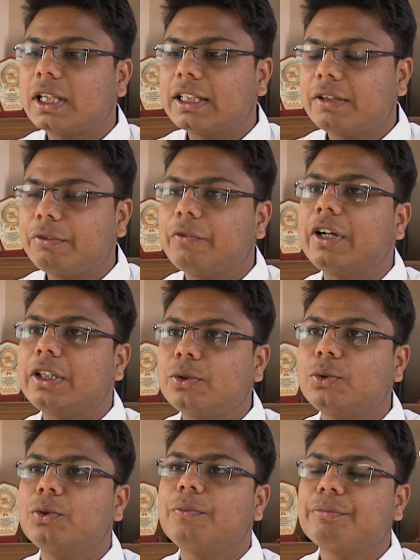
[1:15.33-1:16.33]
And then we went
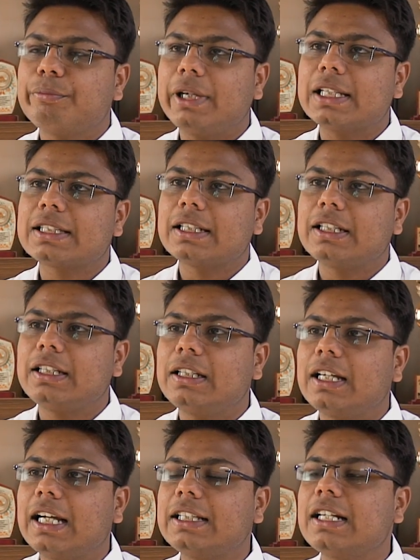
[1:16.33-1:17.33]
to BSNL
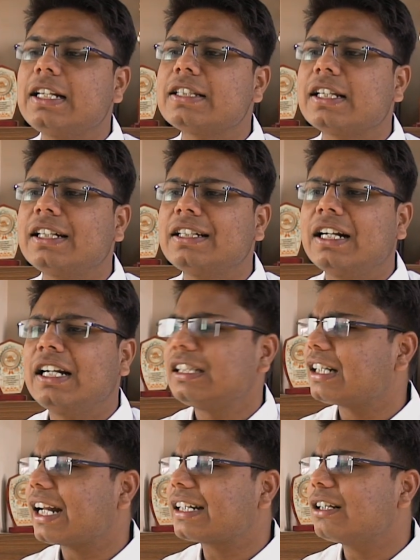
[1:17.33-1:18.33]
and then he said,
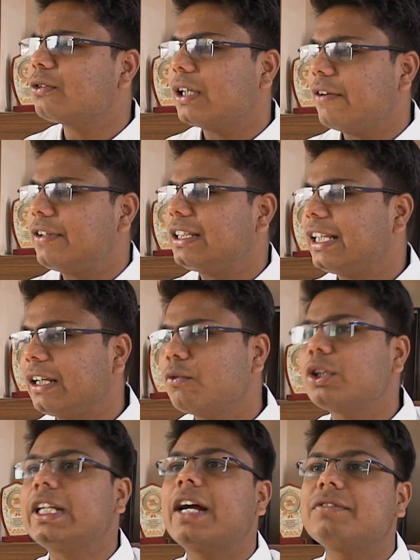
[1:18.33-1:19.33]
track down everything
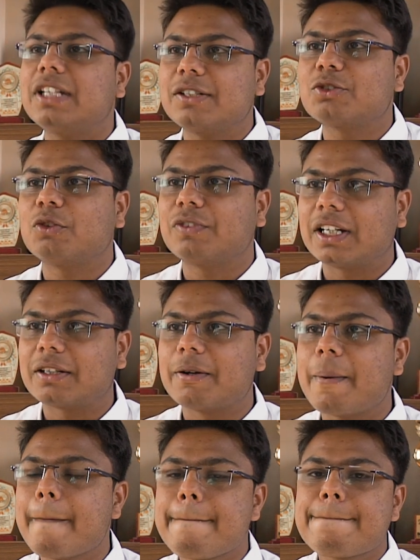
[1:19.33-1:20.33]
what you have done so far.
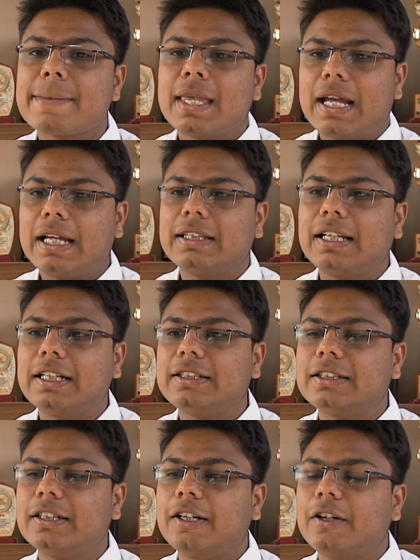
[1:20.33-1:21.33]
And
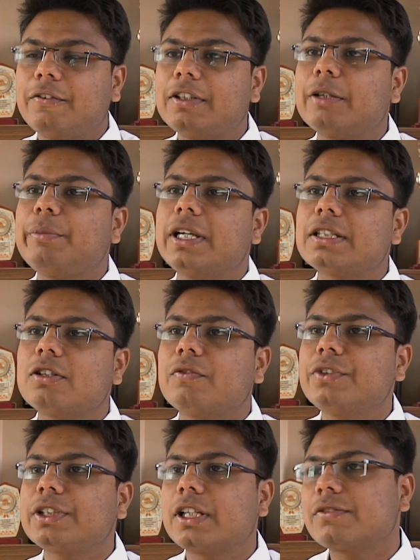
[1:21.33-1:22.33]
then uh, when the BSNL
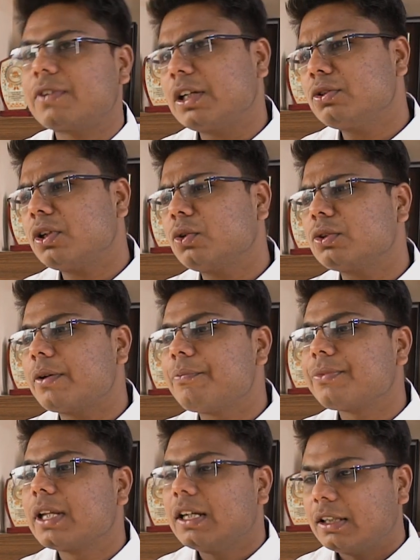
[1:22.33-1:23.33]
officials found out
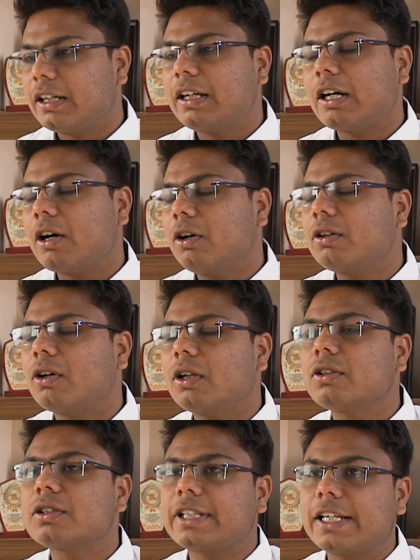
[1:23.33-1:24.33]
all,
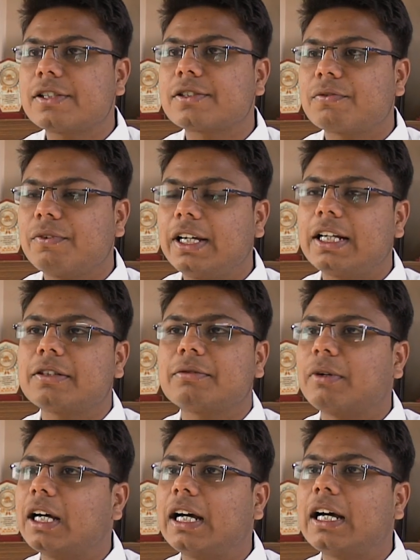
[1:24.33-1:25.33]
all those things where
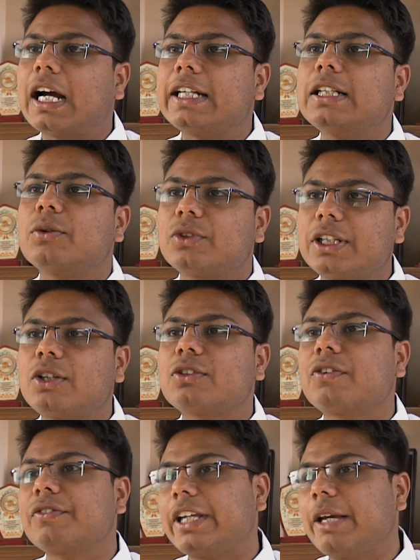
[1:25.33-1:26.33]
uh, I downloaded a
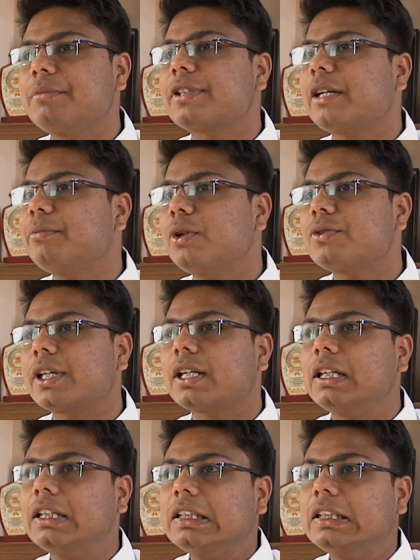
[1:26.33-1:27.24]
lot of games and music.